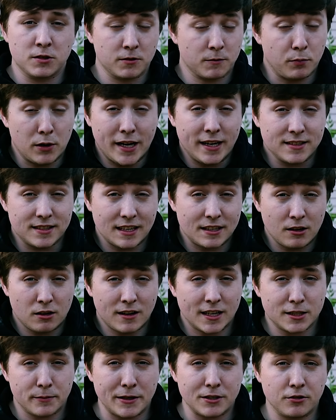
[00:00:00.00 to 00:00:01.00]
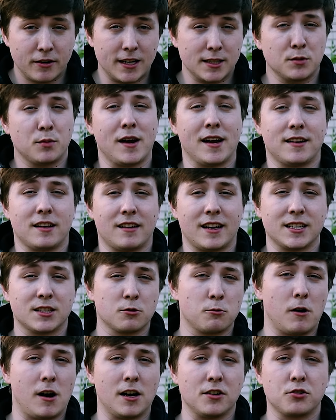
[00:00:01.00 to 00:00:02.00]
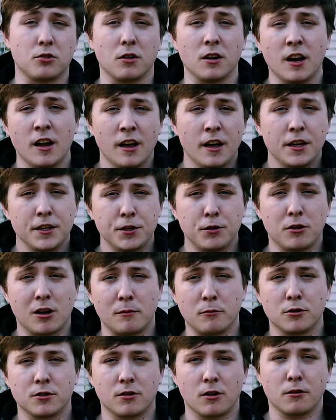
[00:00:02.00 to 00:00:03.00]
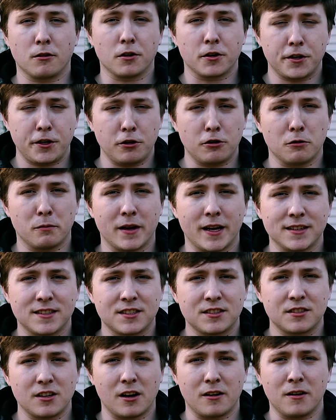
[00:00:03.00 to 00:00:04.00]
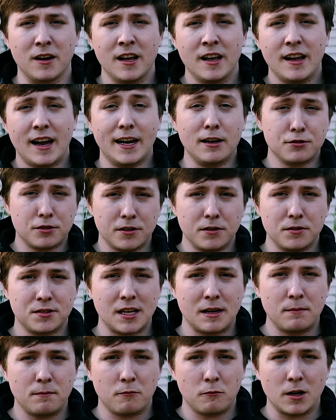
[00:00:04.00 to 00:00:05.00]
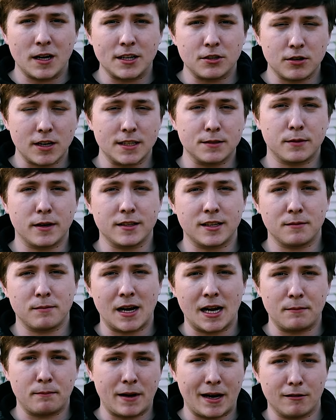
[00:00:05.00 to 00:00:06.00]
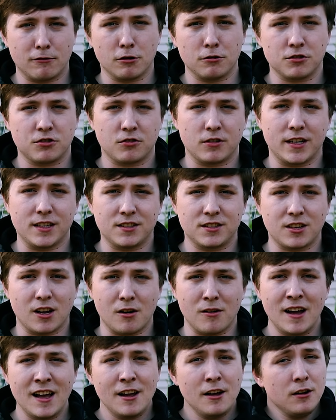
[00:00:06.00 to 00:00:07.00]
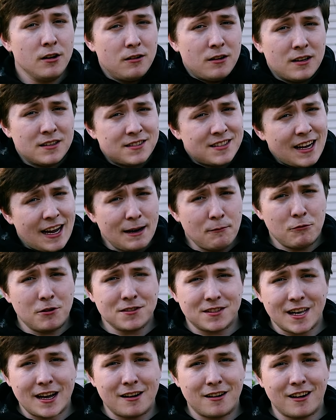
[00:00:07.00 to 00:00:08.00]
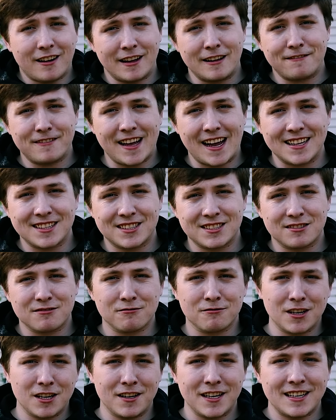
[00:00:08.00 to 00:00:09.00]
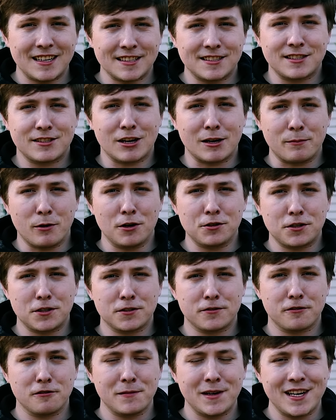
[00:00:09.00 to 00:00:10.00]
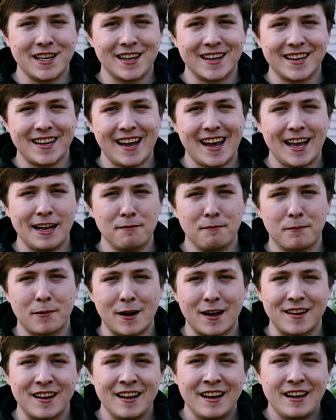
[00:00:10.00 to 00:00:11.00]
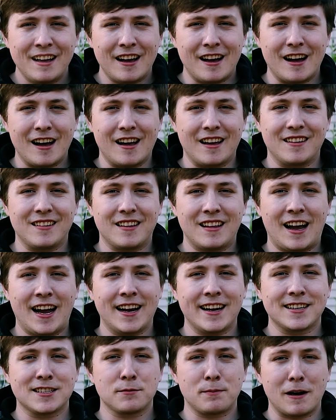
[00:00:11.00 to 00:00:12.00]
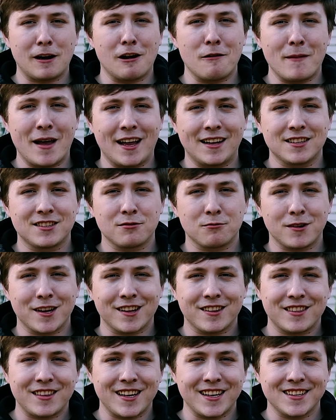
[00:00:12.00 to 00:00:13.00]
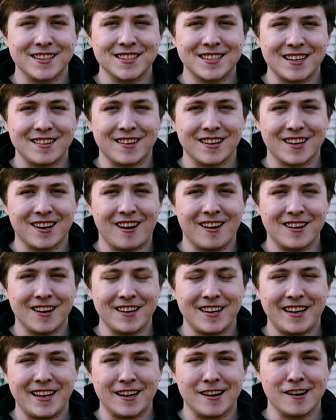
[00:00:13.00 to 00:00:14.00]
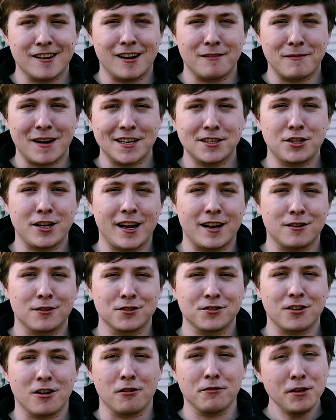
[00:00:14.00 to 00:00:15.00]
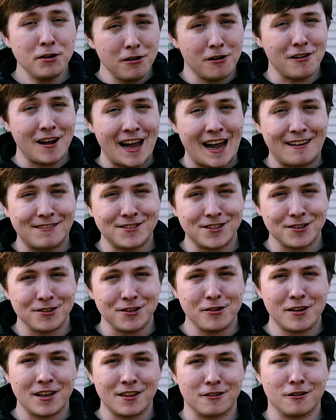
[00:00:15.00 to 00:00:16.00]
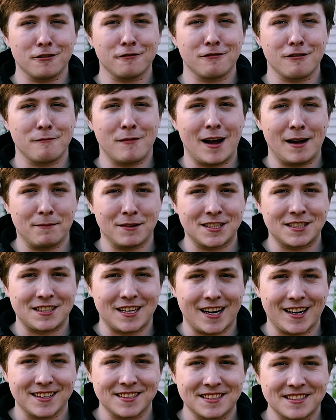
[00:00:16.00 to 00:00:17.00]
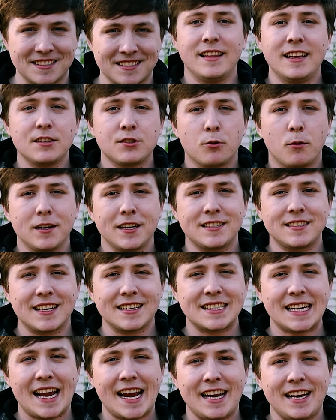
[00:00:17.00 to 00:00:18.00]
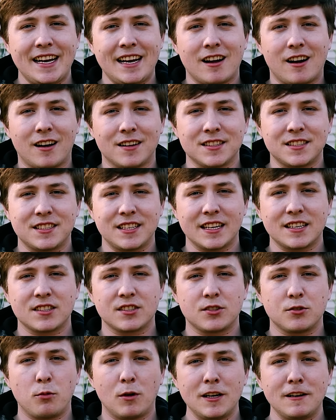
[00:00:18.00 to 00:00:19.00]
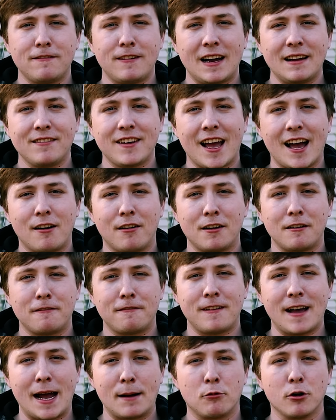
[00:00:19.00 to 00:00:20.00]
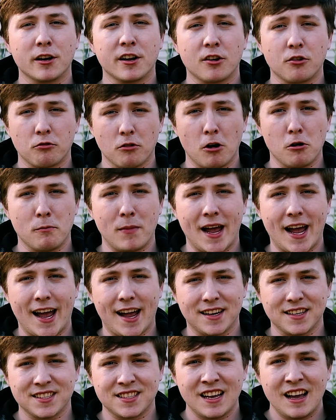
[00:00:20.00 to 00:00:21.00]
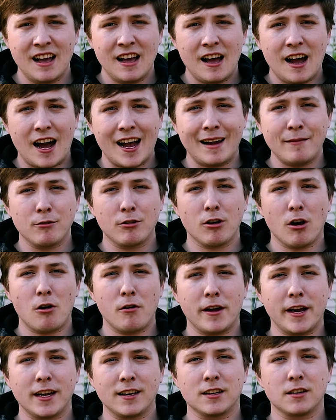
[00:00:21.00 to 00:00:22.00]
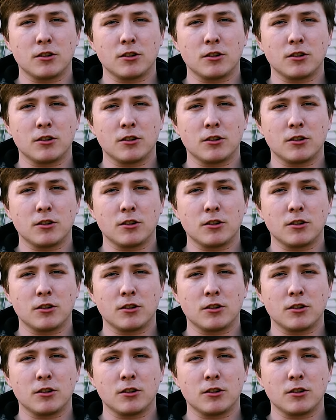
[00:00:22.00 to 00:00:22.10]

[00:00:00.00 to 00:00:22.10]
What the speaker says: plants that don't like to be transplanted, like squash or cucumbers or other cucurbits. So I also them when I transplanted my bare root trees. So time will tell if that's really a necessary purchase for me again, but I experiment with things in the garden here on my channel, so you don't have to. You can learn from my mistakes. And then $26.80 on 6 25-gallon fabric grow bags. I'm growing